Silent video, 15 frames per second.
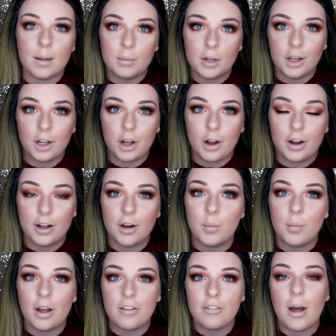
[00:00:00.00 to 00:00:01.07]
I'm going to go in
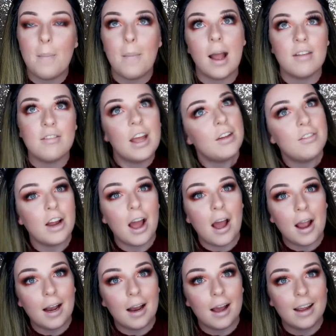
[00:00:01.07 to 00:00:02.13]
with my favourite
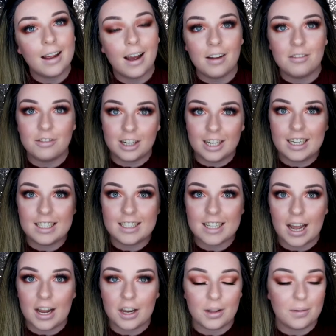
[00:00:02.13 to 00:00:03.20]
highlight. I really need to
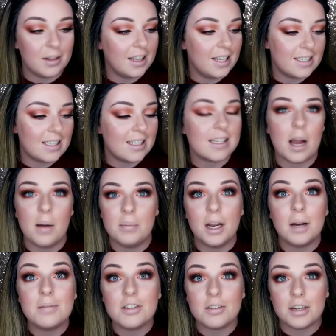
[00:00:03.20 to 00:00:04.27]
get a new one. This is coming
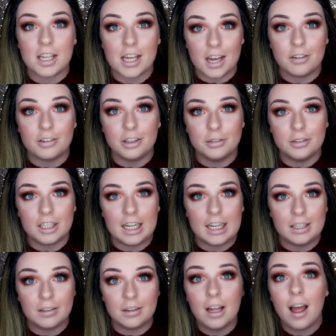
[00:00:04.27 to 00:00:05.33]
up to a year old
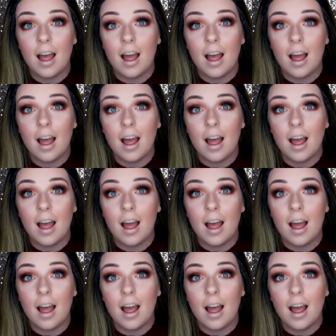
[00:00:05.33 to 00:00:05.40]
now.